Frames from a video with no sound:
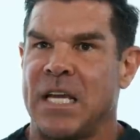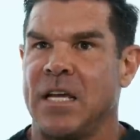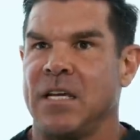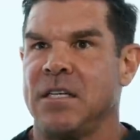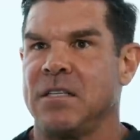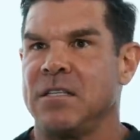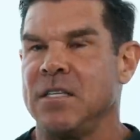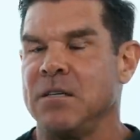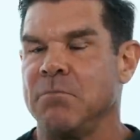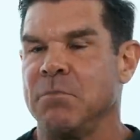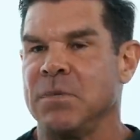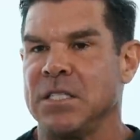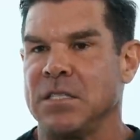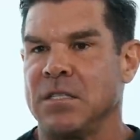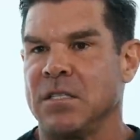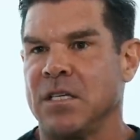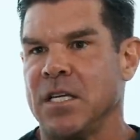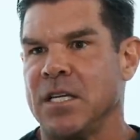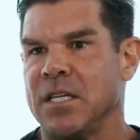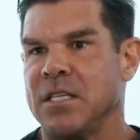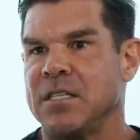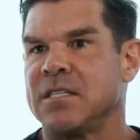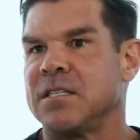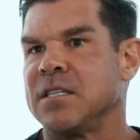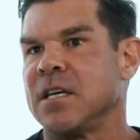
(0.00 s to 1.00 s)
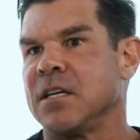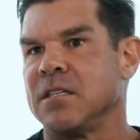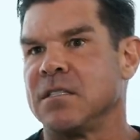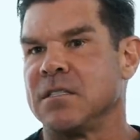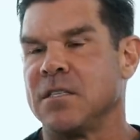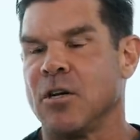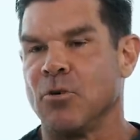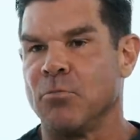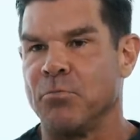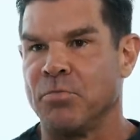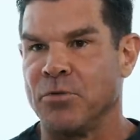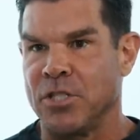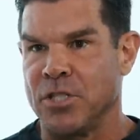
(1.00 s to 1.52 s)
18 months later, he
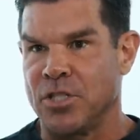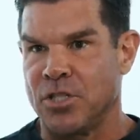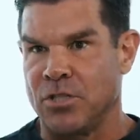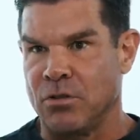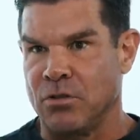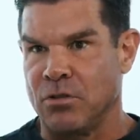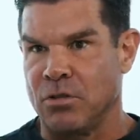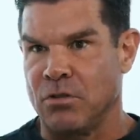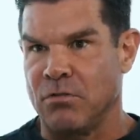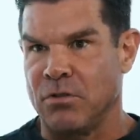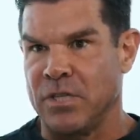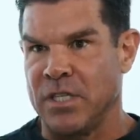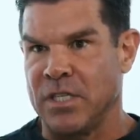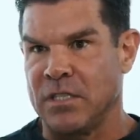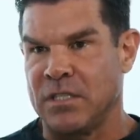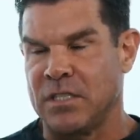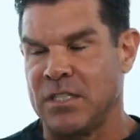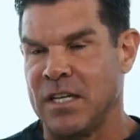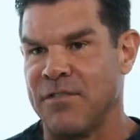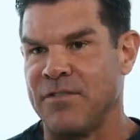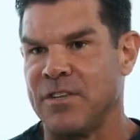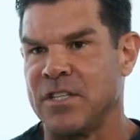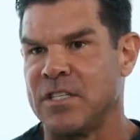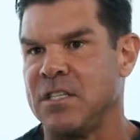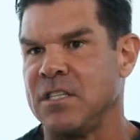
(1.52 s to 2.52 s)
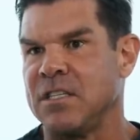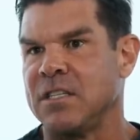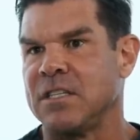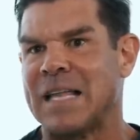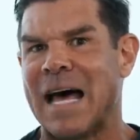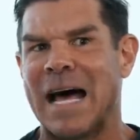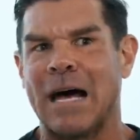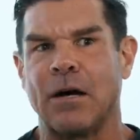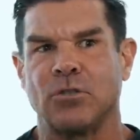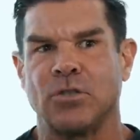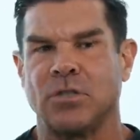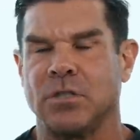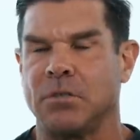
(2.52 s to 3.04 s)
sells out Bridgestone Arena, right.
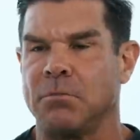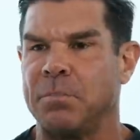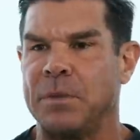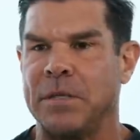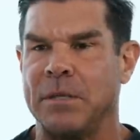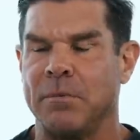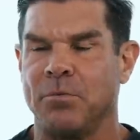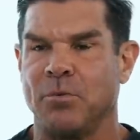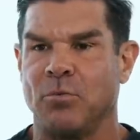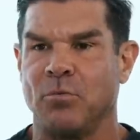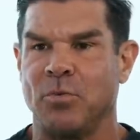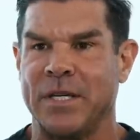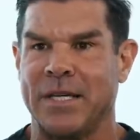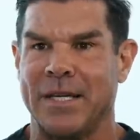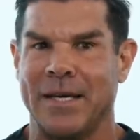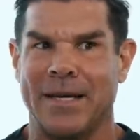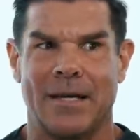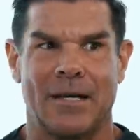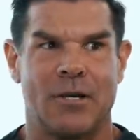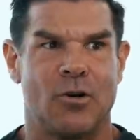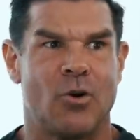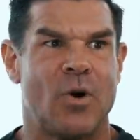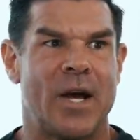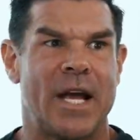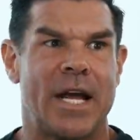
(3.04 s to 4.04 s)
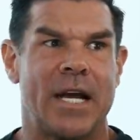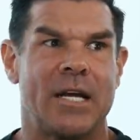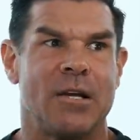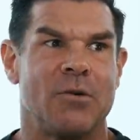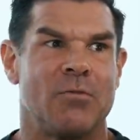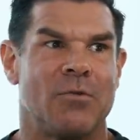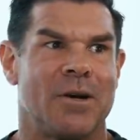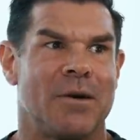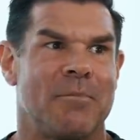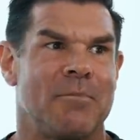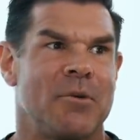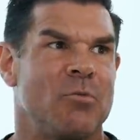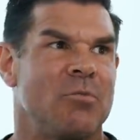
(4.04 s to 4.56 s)
17,000 people. We can't go
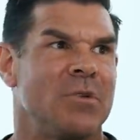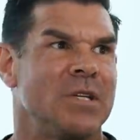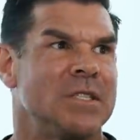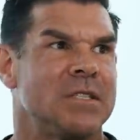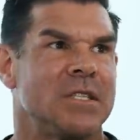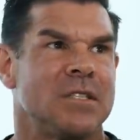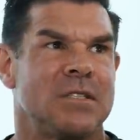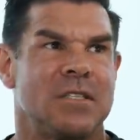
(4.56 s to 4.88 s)
anywhere. I mean, went